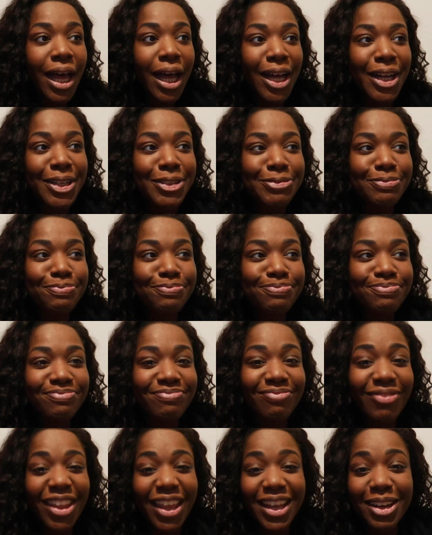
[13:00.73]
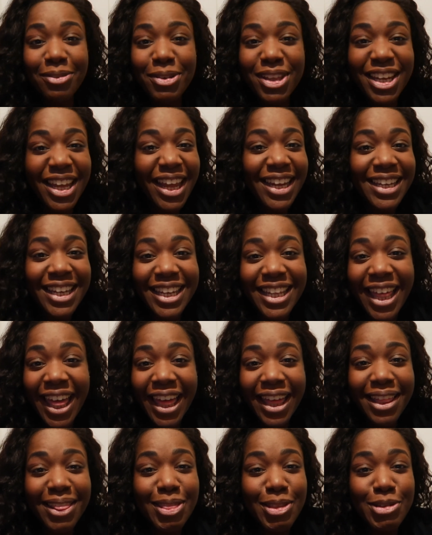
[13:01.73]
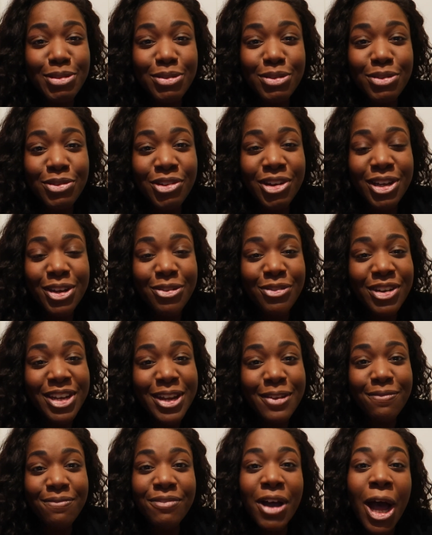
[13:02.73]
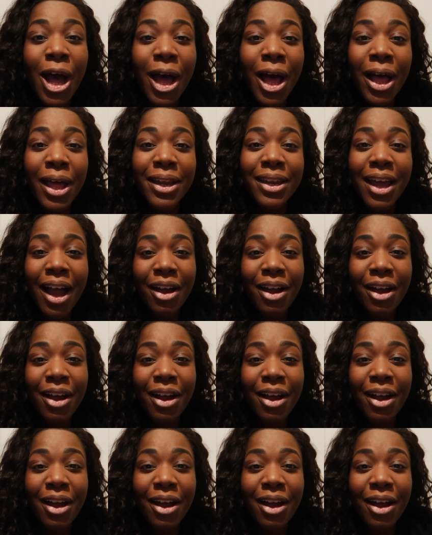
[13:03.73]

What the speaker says: And I'm gonna end it there. This was really, really fun.